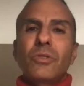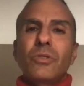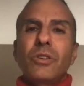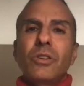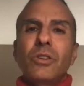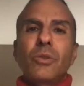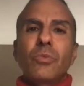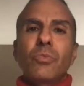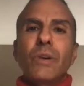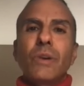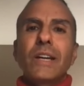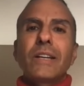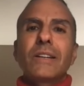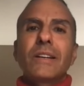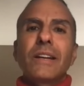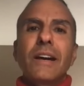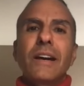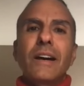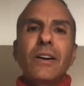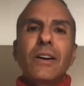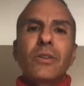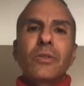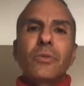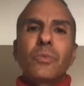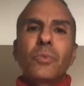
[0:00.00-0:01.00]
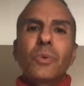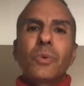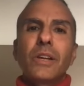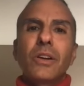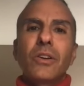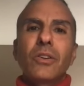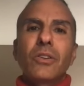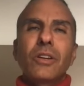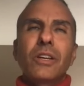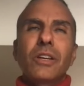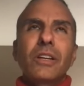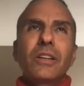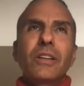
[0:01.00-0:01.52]
you know, right now
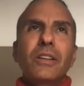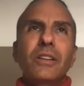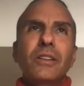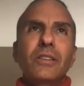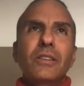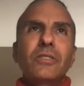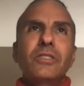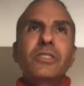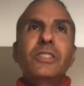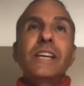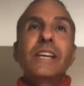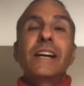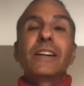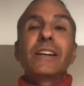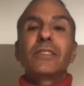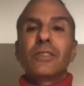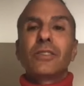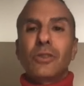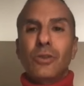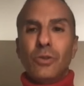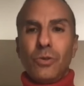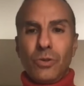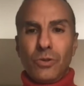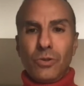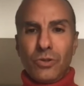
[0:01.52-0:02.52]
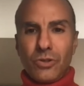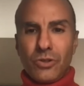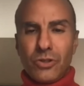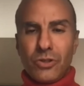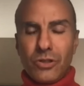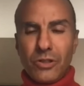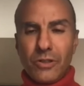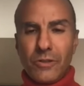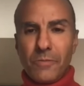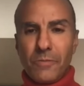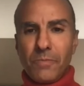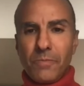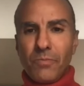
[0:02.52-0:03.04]
we are getting
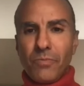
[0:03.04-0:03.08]
deluged